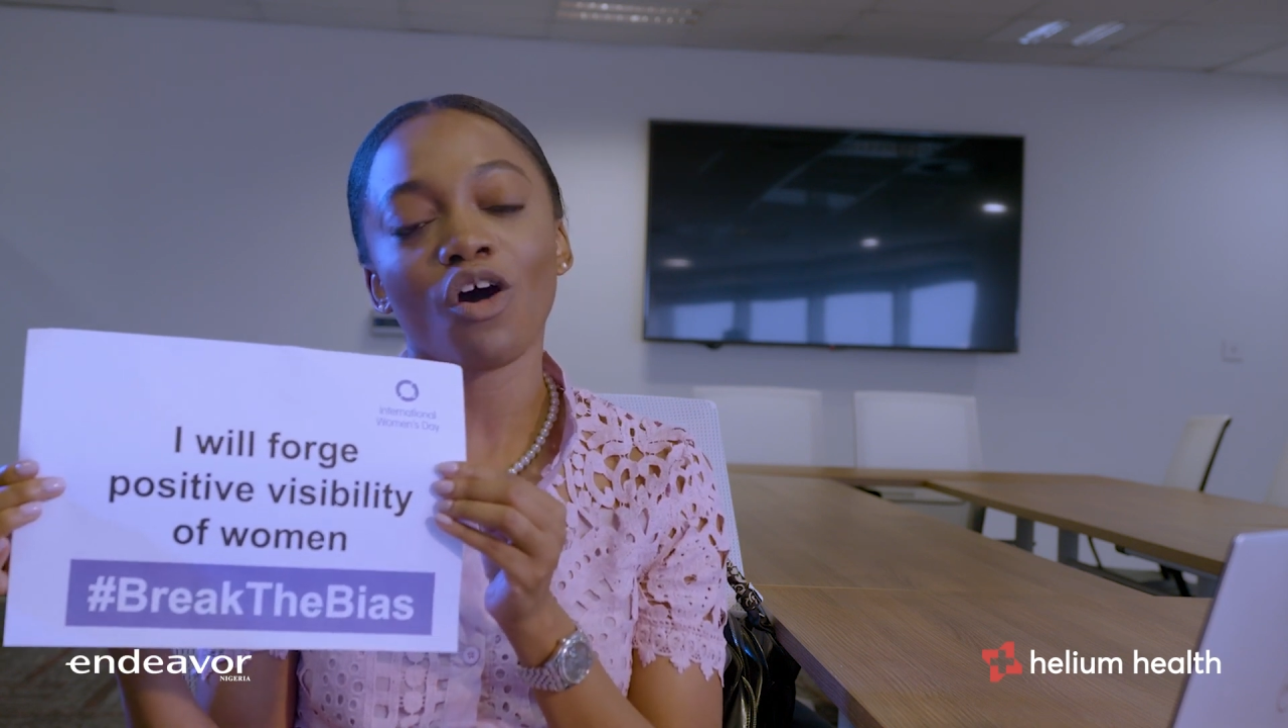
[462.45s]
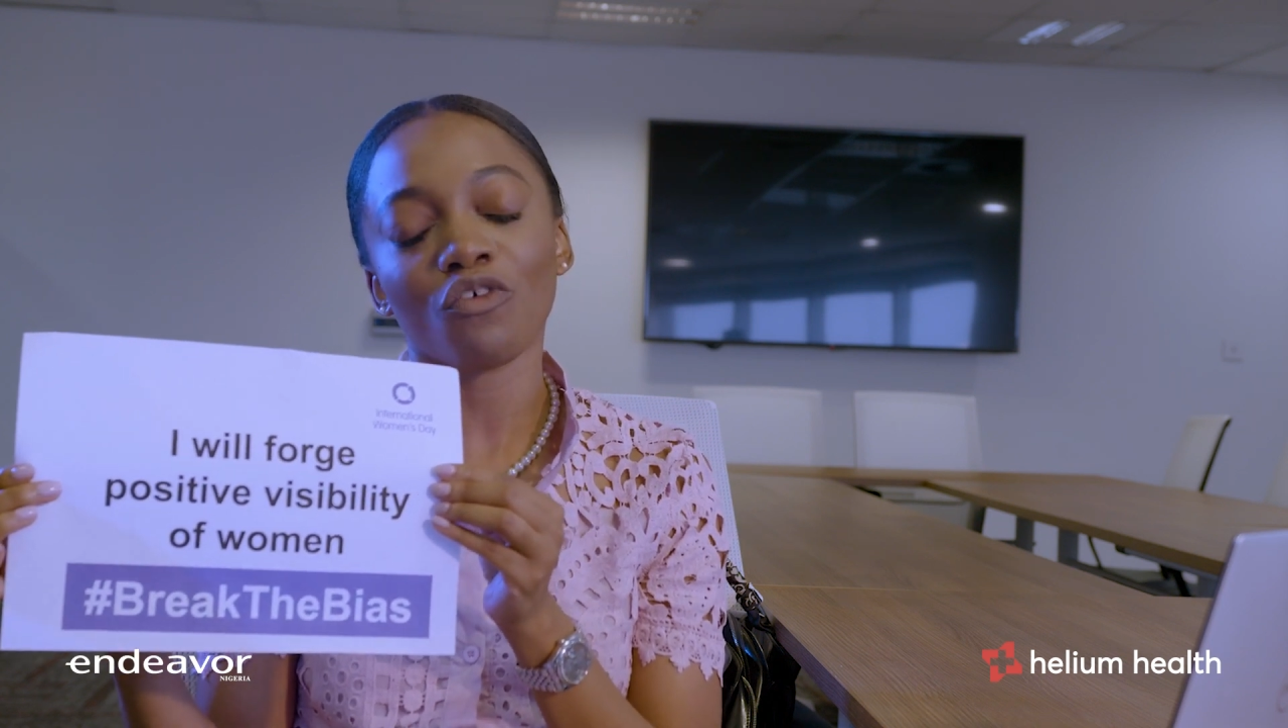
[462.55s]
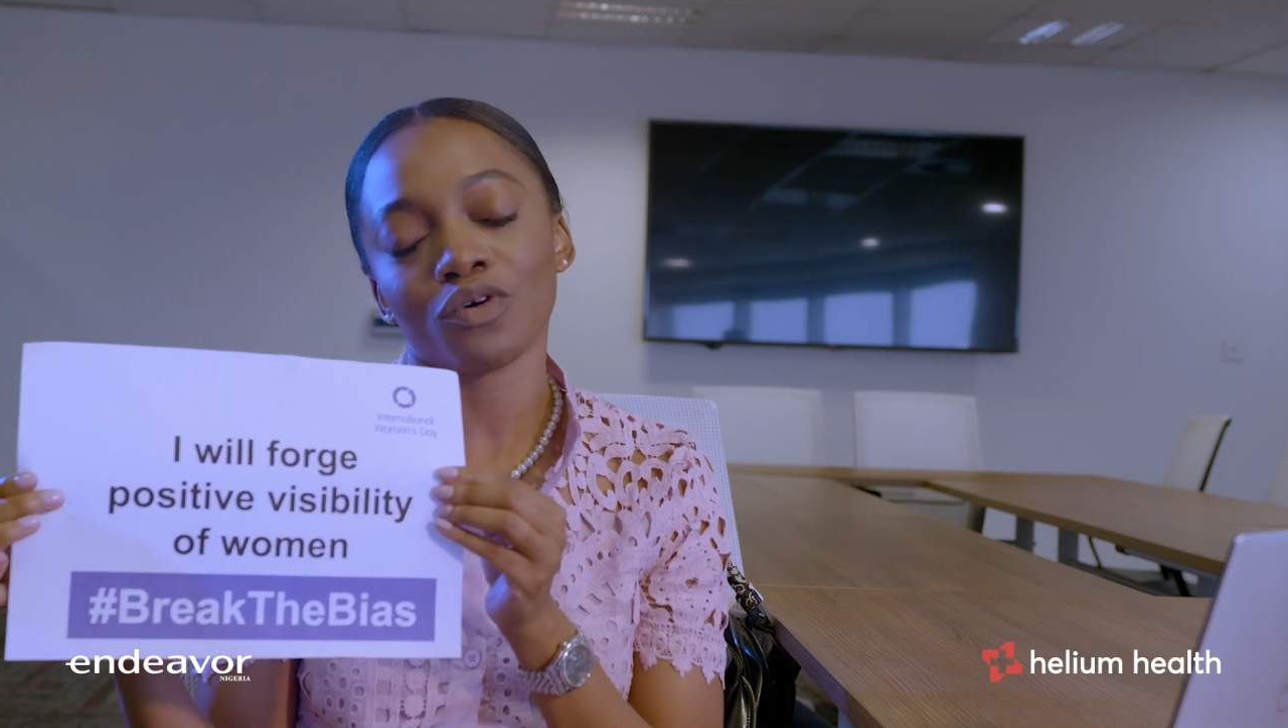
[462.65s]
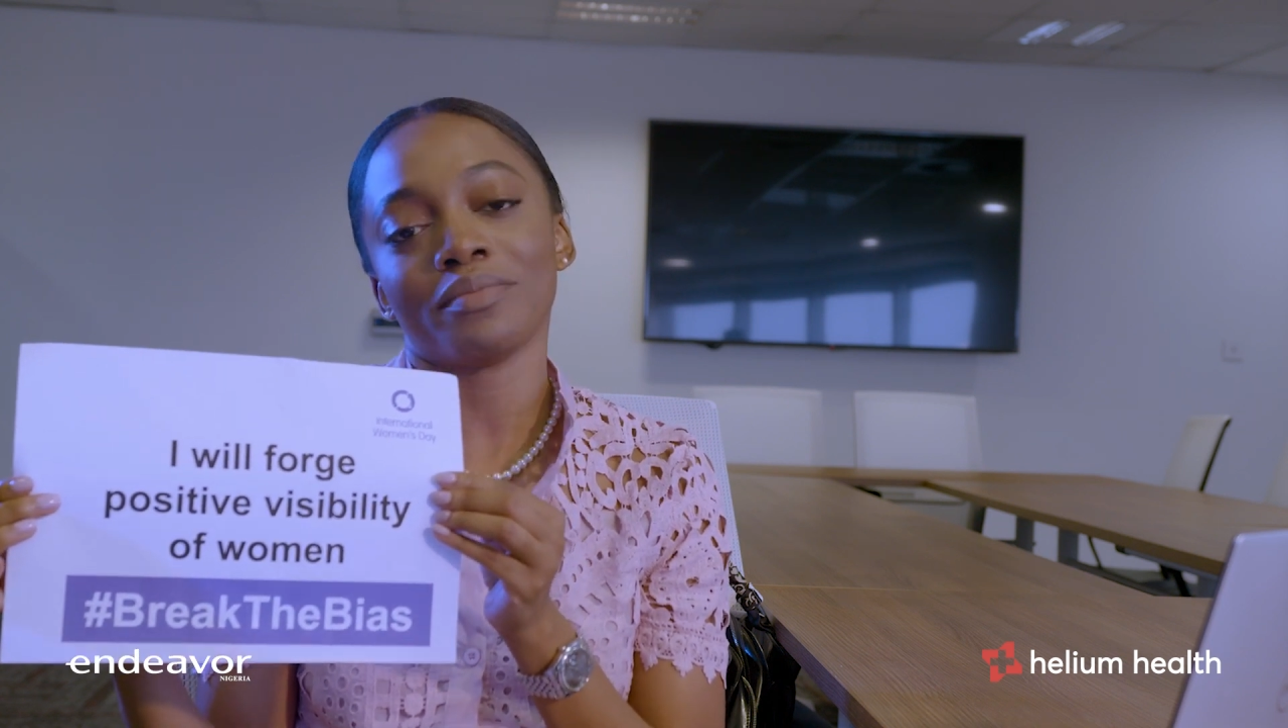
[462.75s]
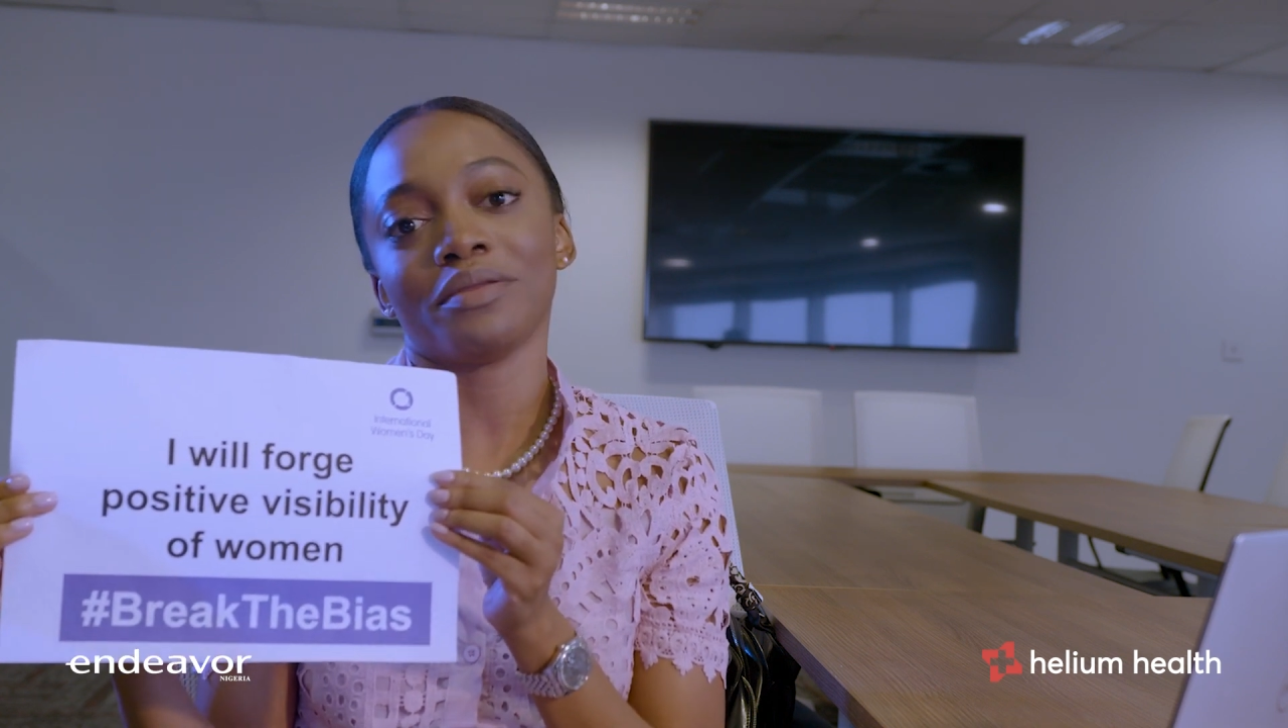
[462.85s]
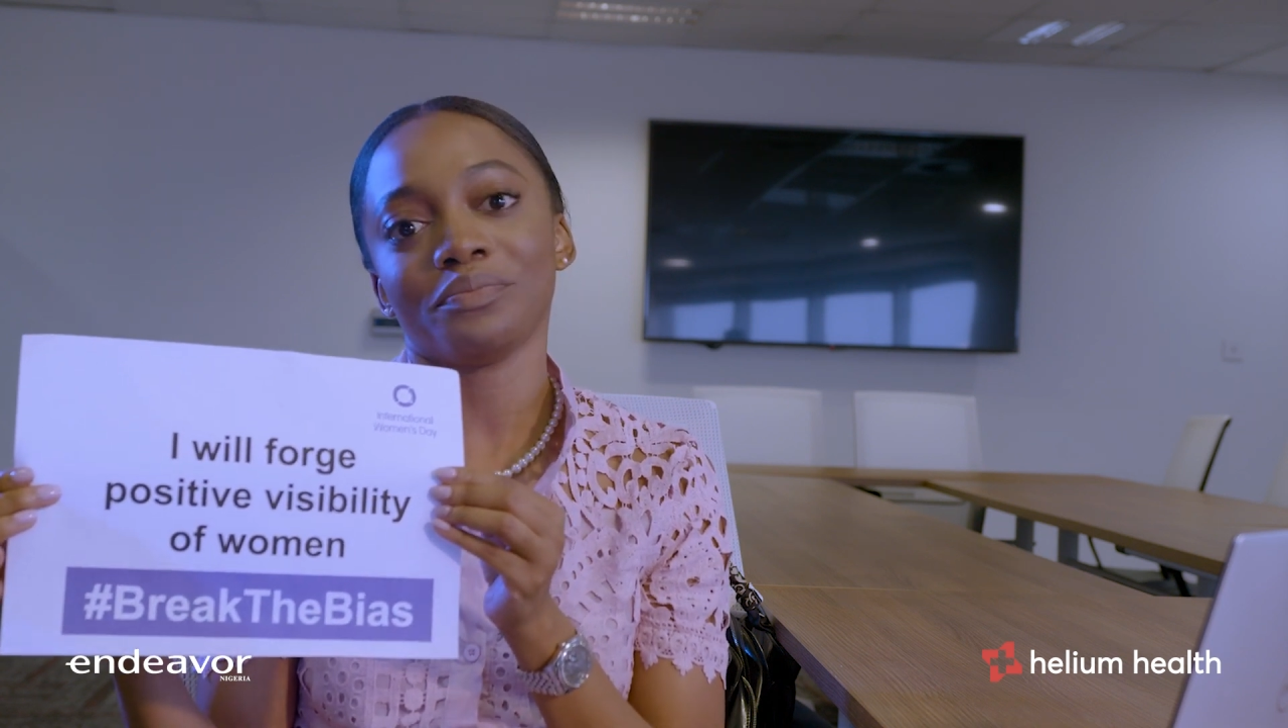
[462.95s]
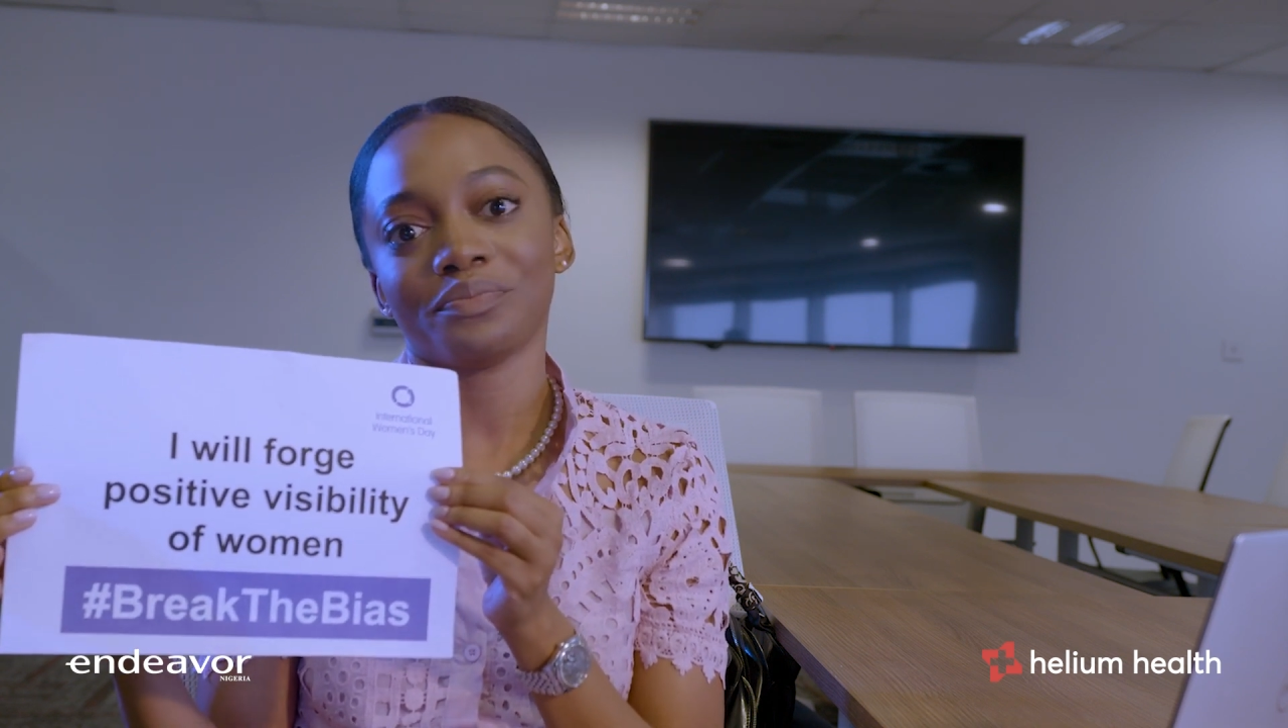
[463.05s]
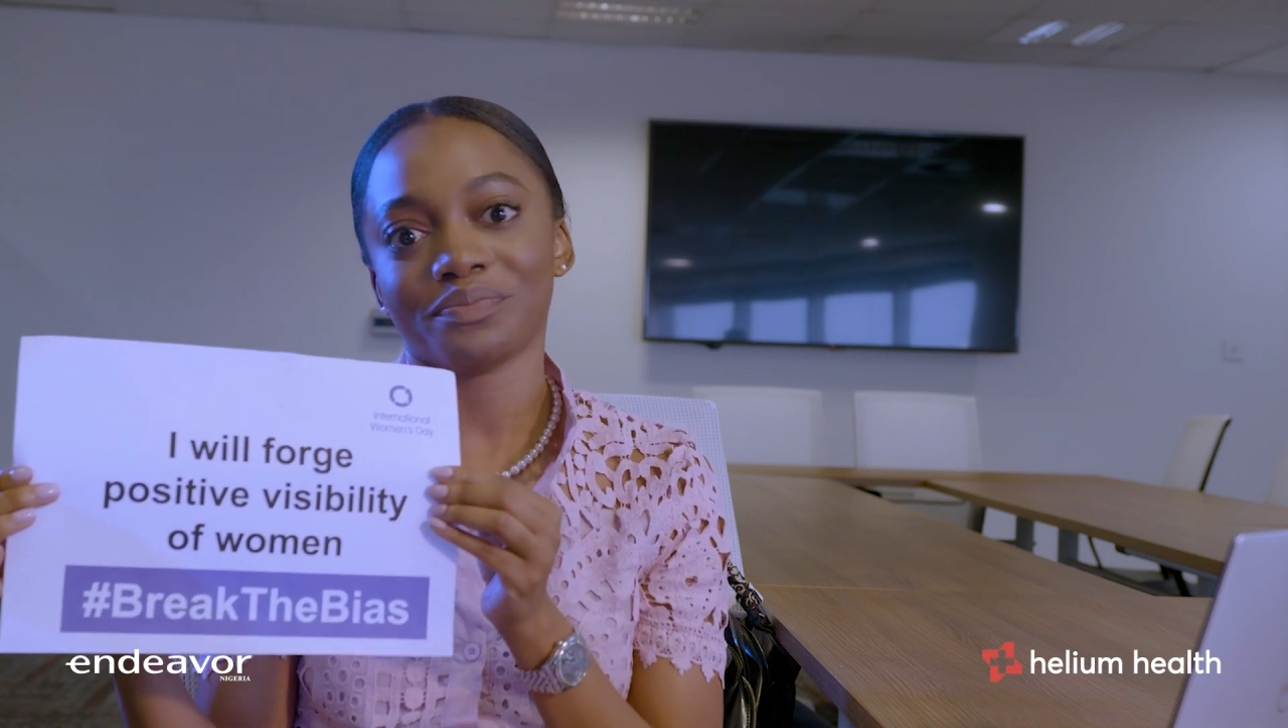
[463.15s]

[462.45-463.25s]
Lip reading: of women.